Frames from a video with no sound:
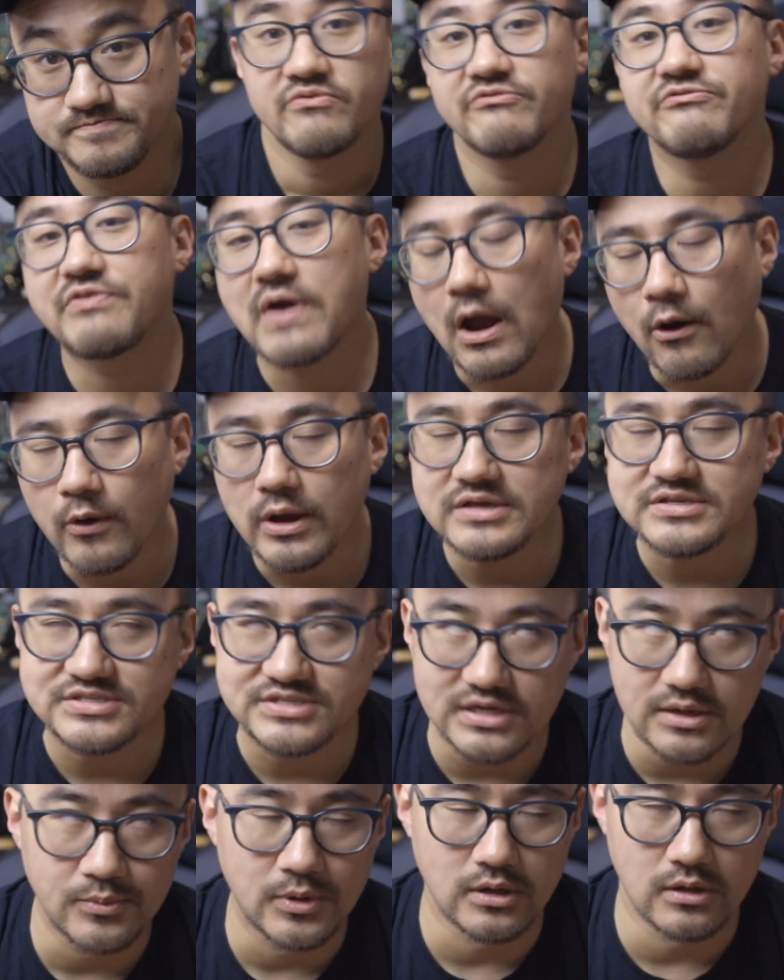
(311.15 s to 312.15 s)
Very
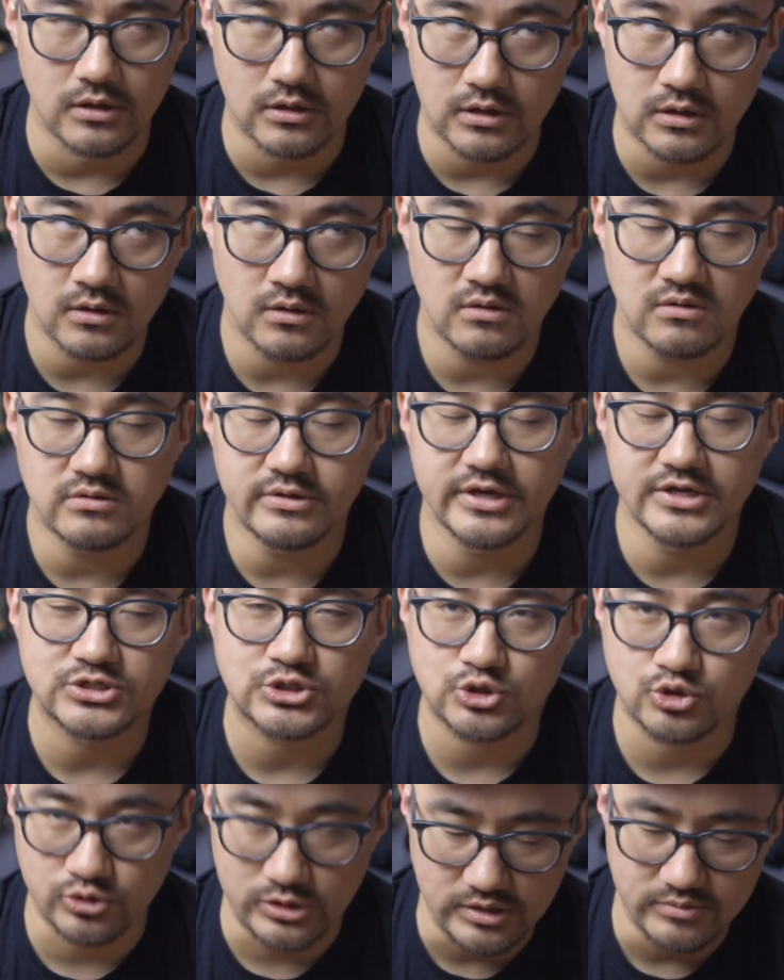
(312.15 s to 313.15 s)
similar,
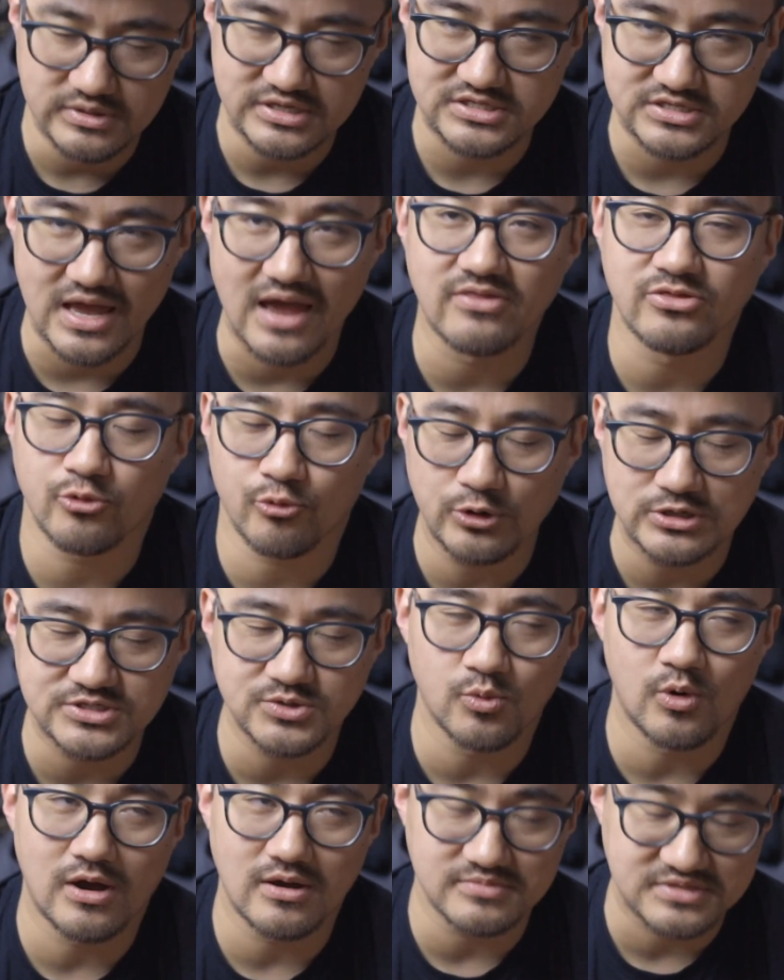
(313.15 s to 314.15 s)
extremely, and the
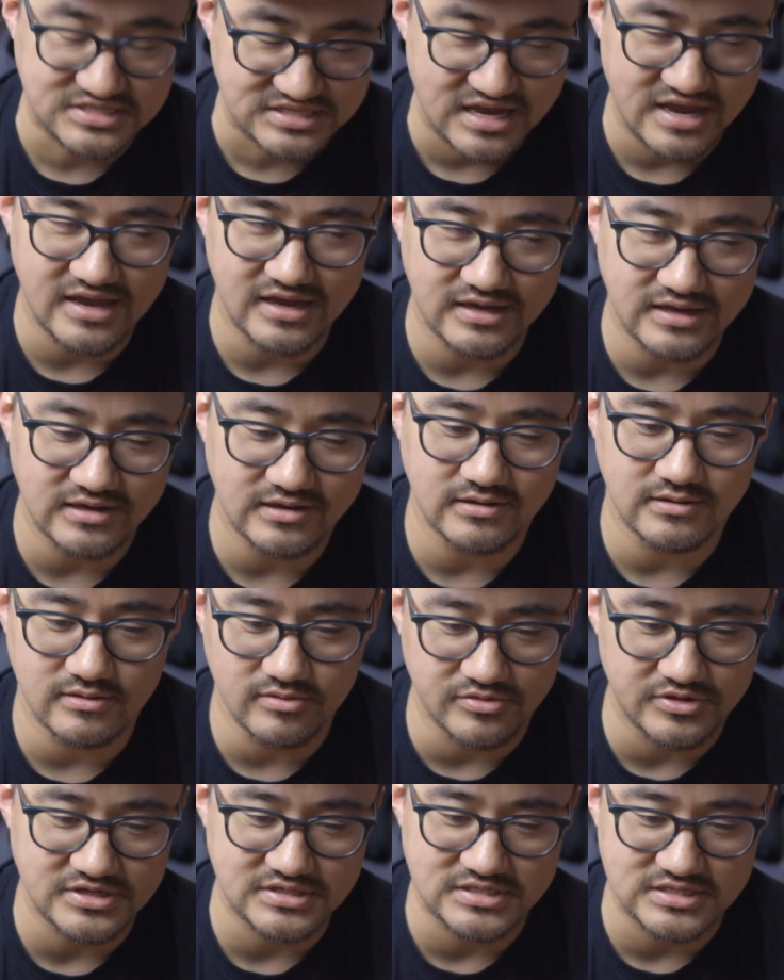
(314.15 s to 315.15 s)
reason why I'm saying
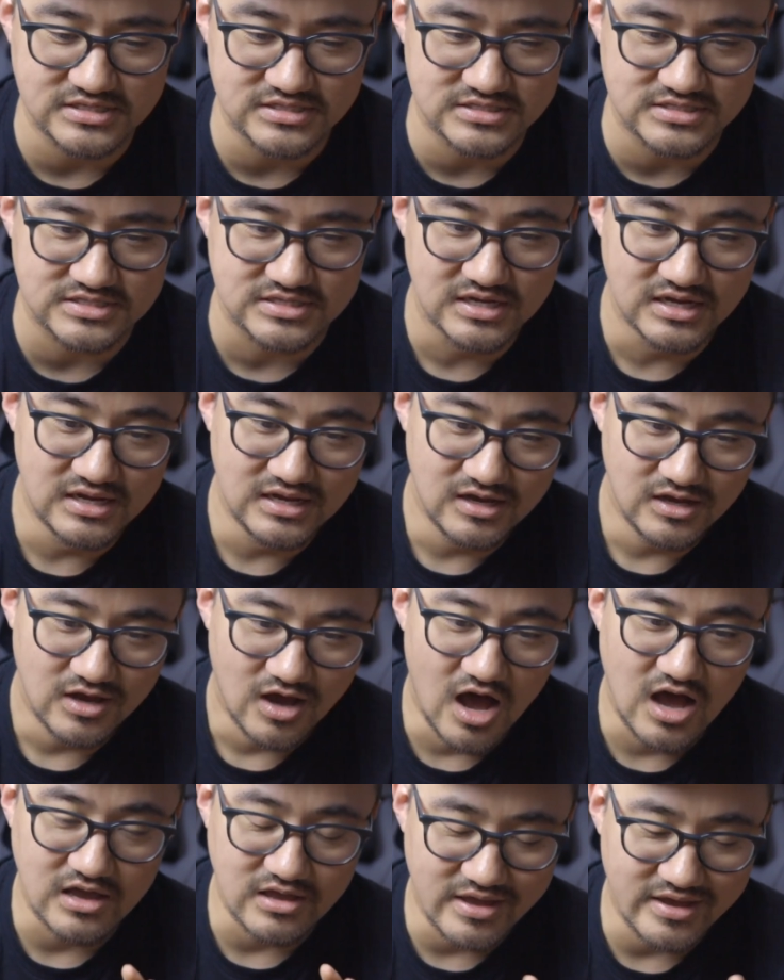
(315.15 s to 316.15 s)
this is,
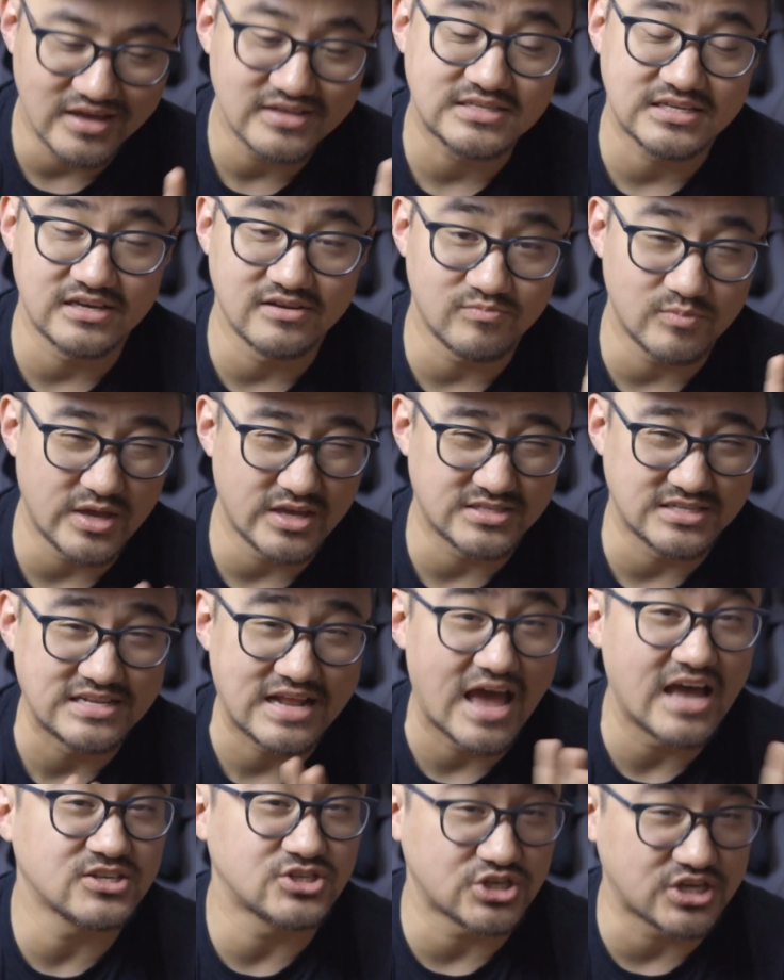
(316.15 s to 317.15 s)
it's an
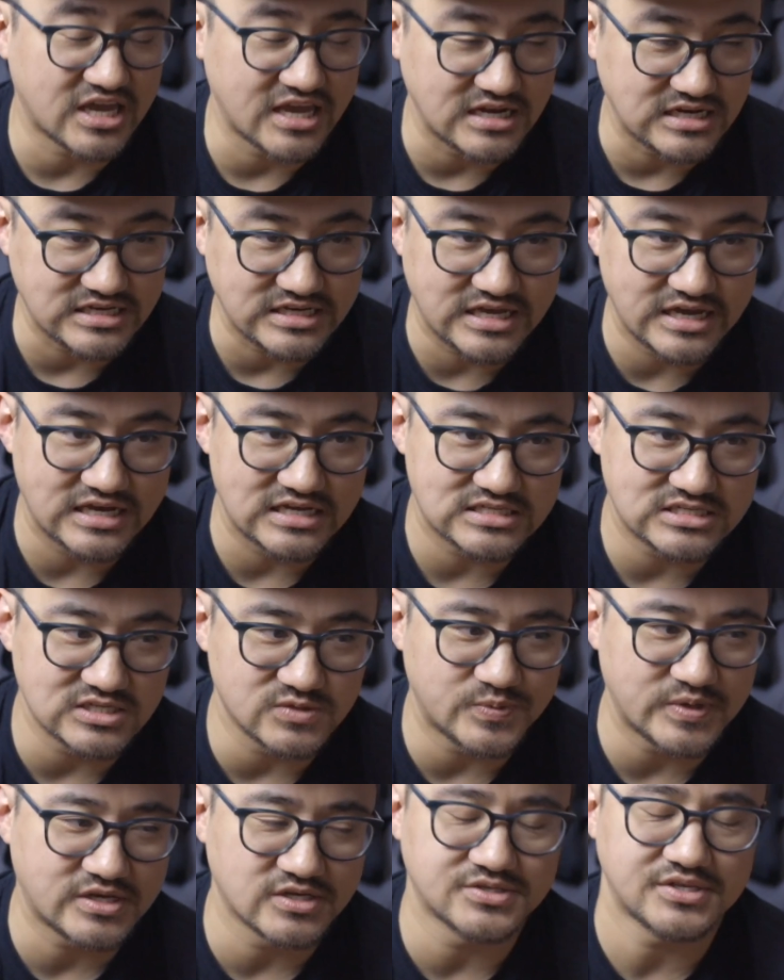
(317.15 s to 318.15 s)
educated guess, is
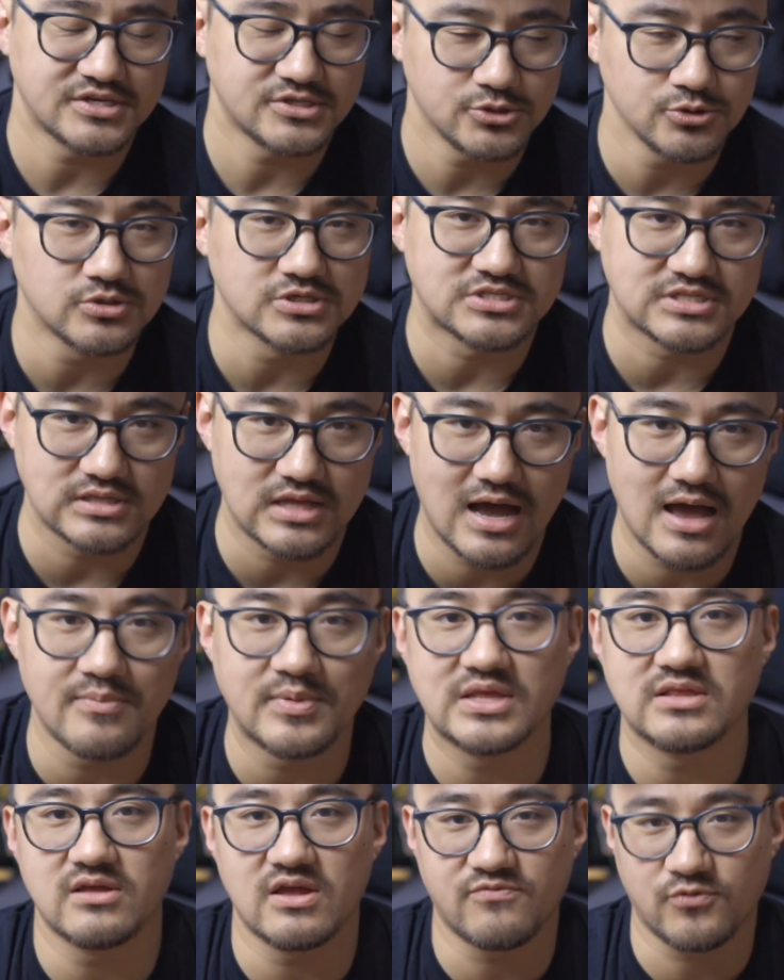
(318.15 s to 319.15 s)
because they do this a lot. I
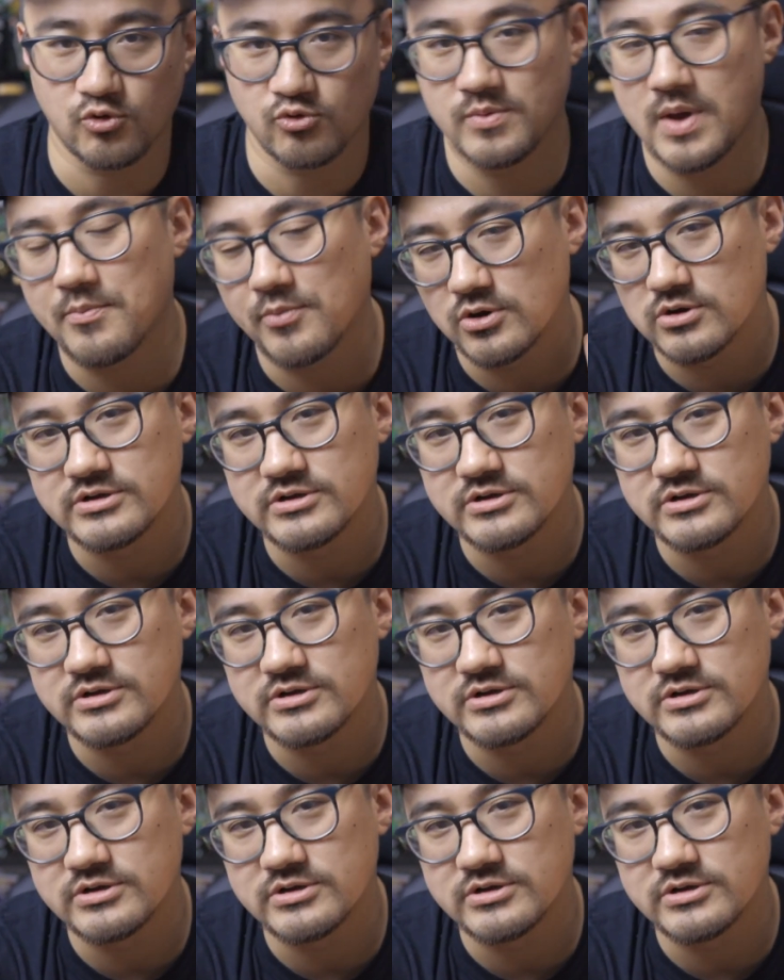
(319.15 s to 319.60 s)
mean, if you remember